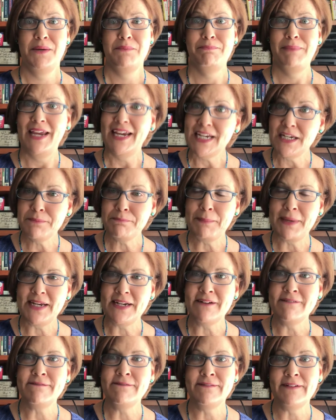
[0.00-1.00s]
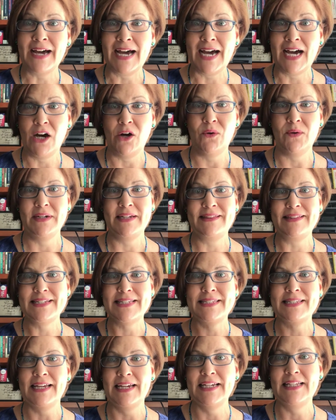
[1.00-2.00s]
Peyton made a vow in the
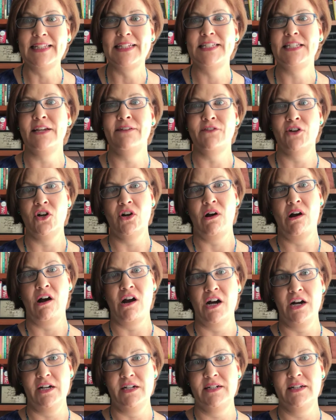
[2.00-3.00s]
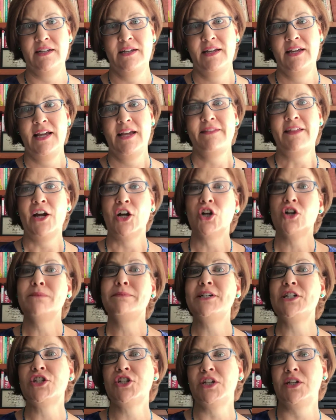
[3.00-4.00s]
silence of her heart that her
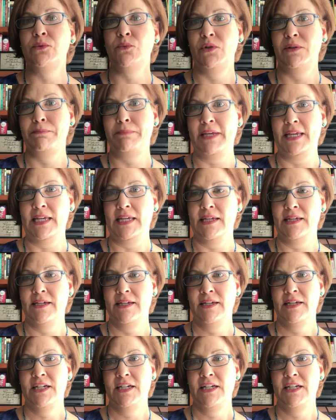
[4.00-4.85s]
mission would be